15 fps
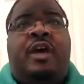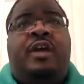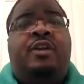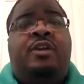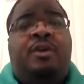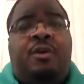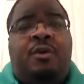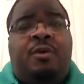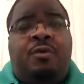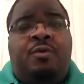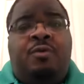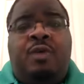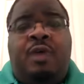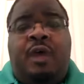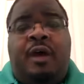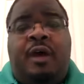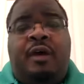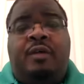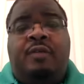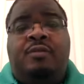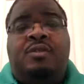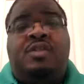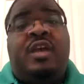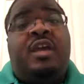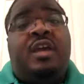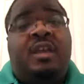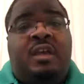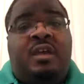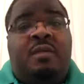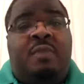Doe,
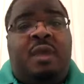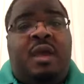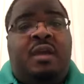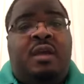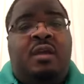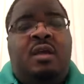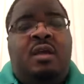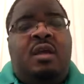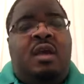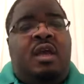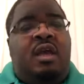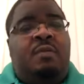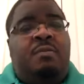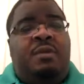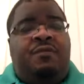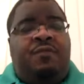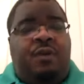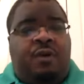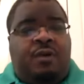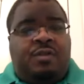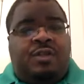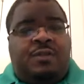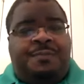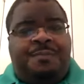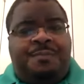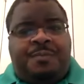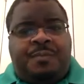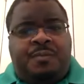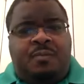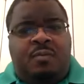second in command, and it could be false.
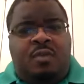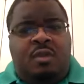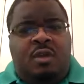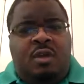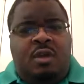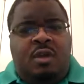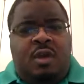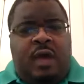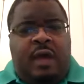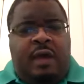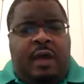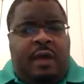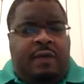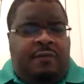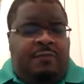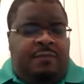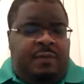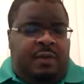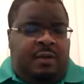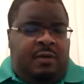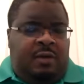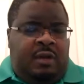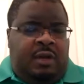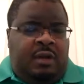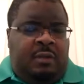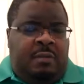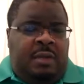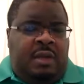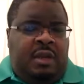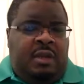And the
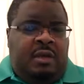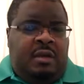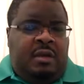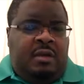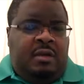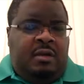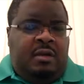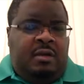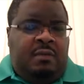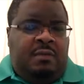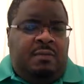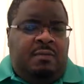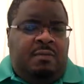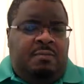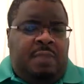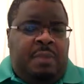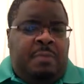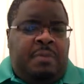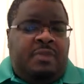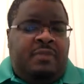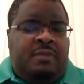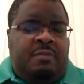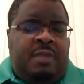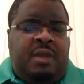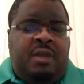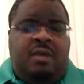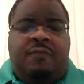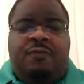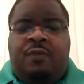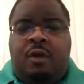media, members of the
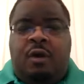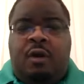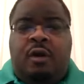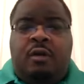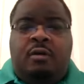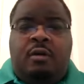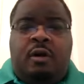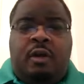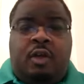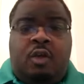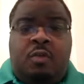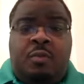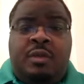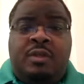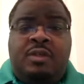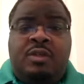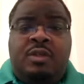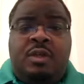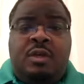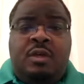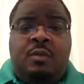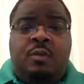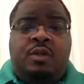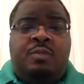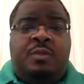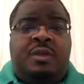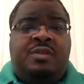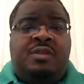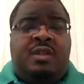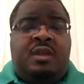media are humans, which
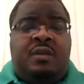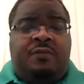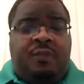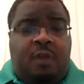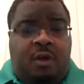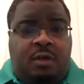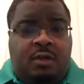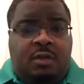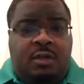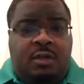means that they're flawed.